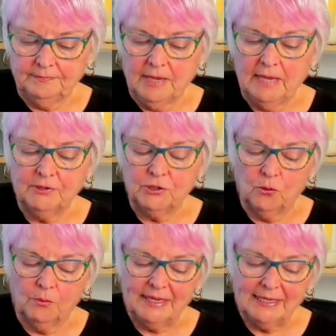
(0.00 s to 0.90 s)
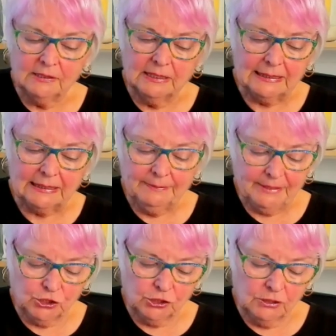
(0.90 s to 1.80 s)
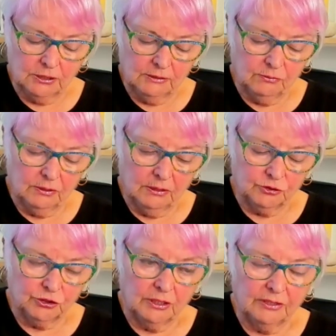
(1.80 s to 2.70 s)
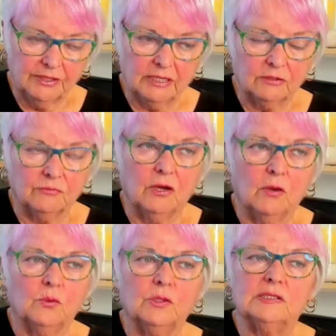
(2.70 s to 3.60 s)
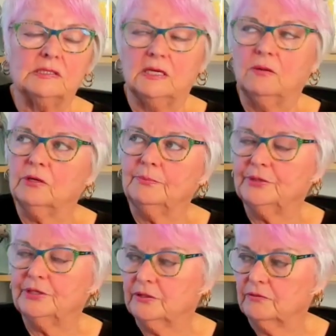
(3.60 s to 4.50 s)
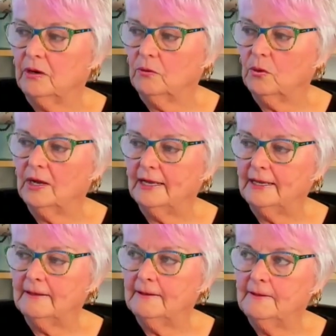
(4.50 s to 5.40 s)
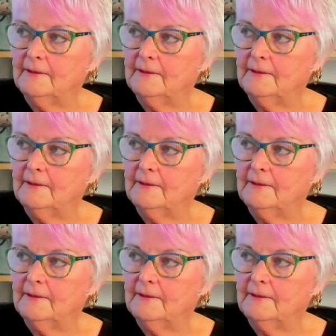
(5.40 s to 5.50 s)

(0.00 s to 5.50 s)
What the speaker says: maybe you're being a little bit, I'm trying to think of the right words here. I want to put it the right way.